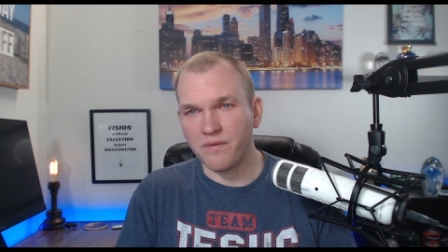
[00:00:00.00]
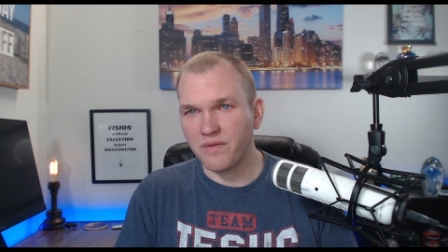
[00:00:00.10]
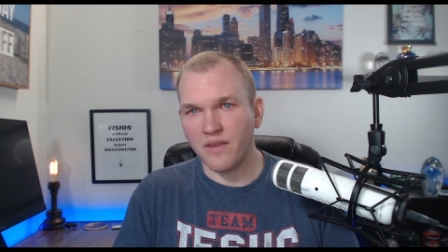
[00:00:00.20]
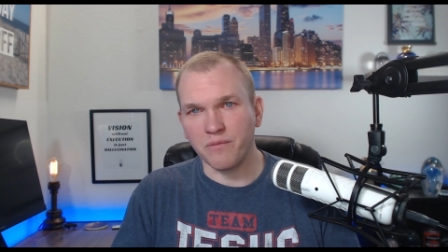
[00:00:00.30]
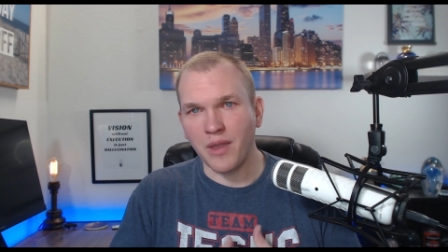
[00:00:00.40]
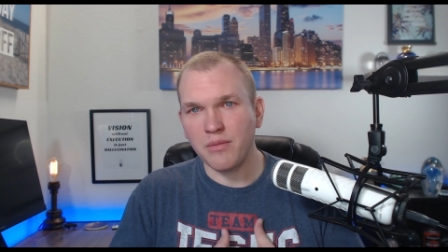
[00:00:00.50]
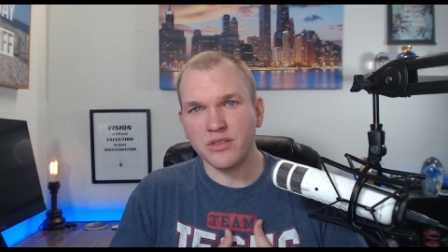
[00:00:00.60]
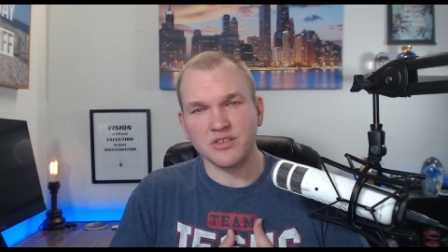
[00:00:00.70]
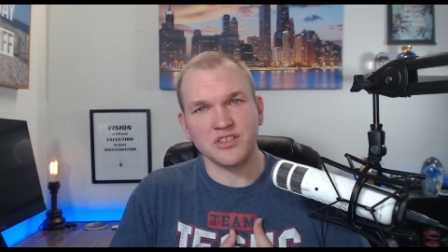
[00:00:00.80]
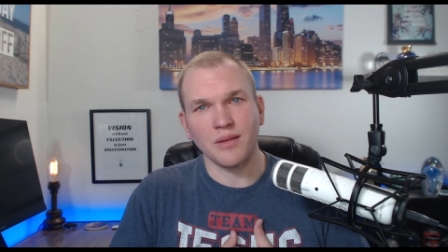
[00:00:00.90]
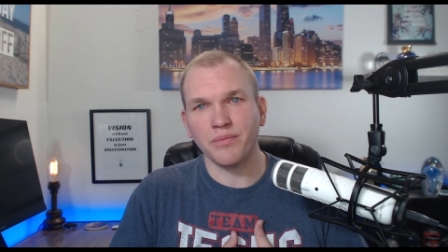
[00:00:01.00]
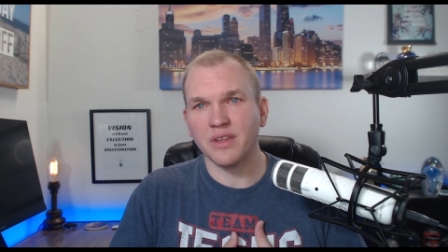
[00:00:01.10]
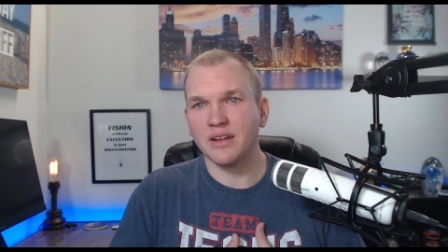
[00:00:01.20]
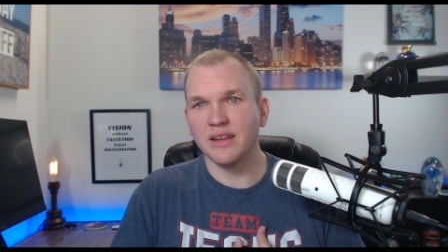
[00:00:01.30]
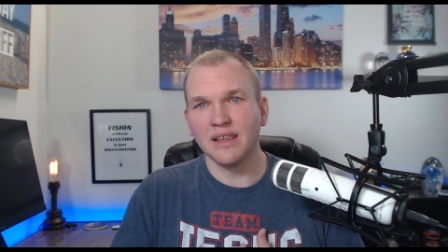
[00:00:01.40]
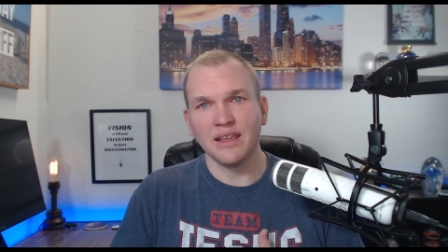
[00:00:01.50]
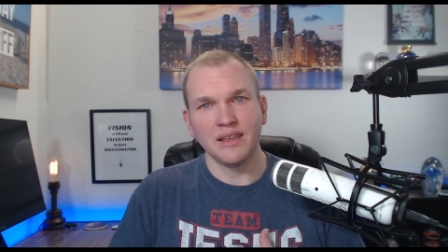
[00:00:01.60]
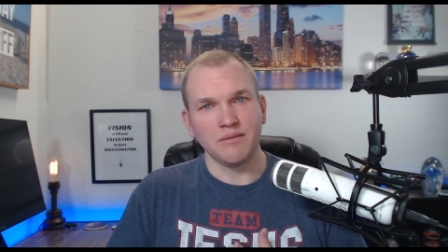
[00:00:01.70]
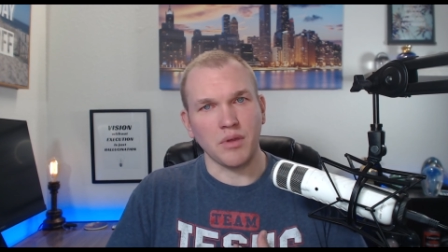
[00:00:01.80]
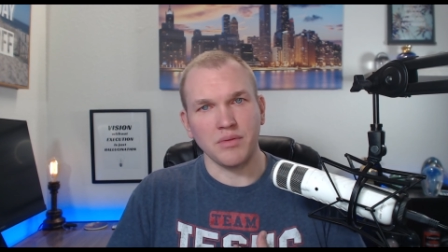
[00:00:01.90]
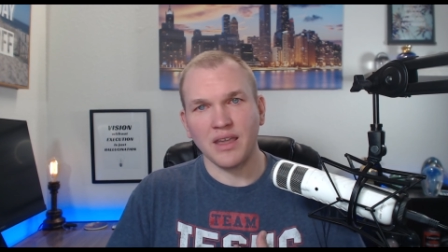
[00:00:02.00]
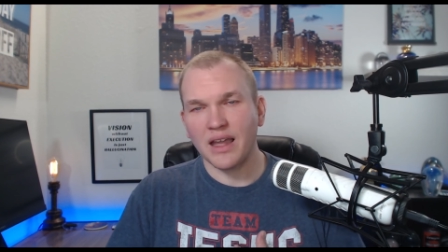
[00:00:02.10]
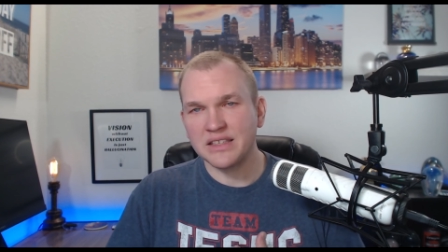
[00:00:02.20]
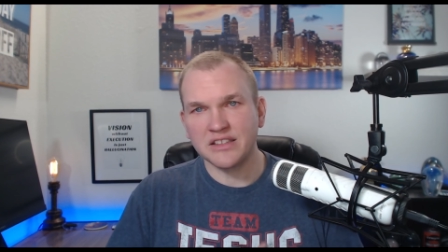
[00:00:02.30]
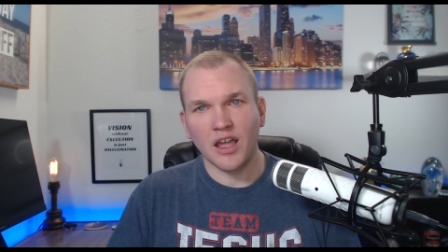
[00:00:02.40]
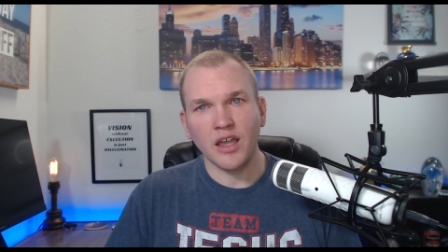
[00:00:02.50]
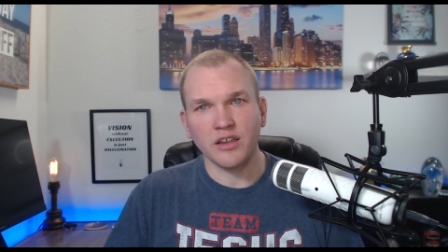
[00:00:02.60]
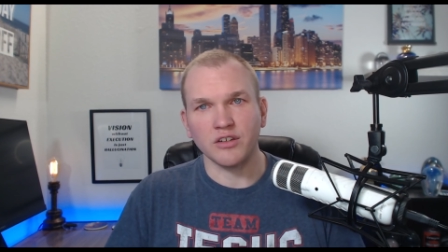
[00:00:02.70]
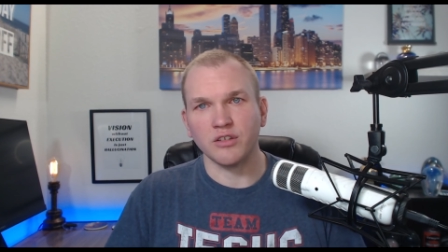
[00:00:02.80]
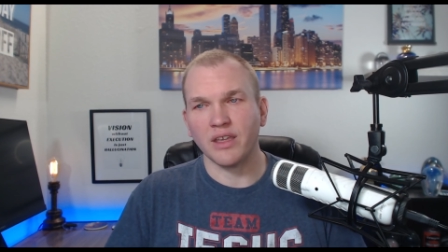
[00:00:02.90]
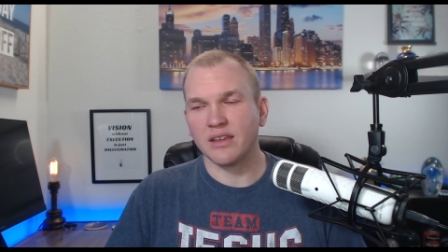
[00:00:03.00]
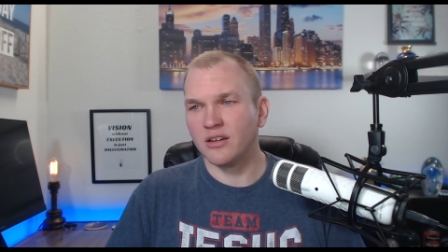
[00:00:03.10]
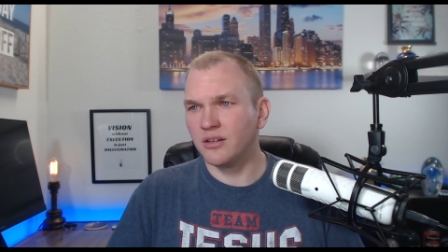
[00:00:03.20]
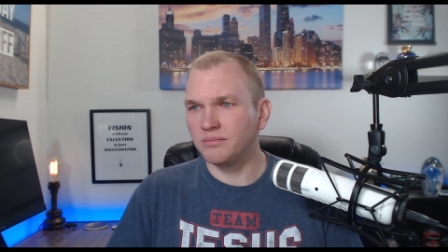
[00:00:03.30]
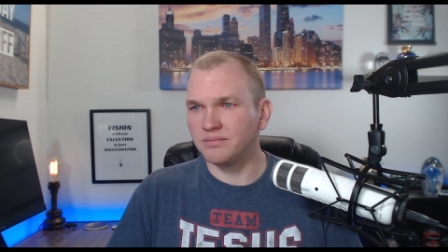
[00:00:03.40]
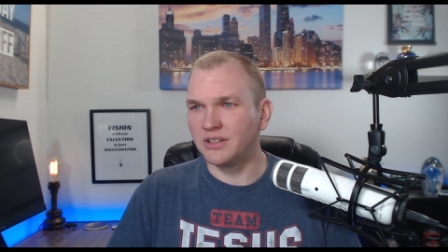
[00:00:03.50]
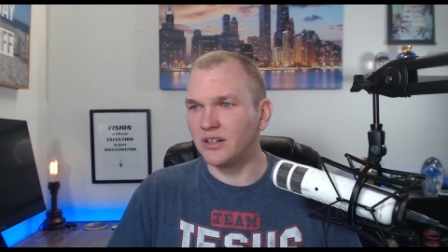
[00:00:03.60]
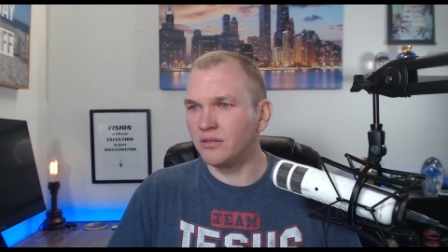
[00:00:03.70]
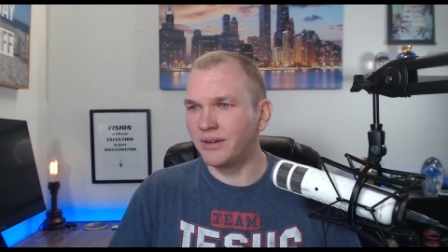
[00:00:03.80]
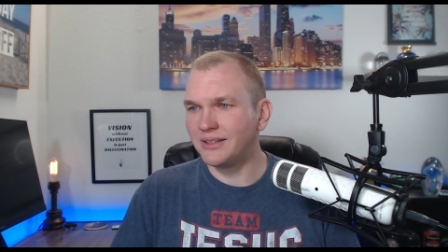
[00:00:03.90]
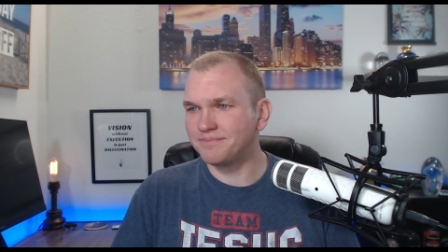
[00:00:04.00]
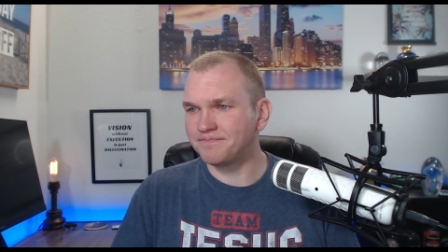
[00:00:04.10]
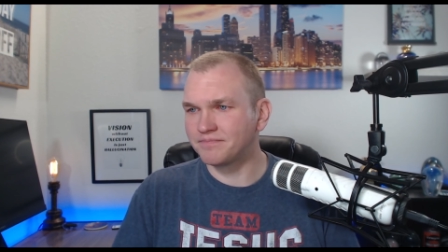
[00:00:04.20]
If maybe there's something, maybe God's talking to you, like, oh, you know what,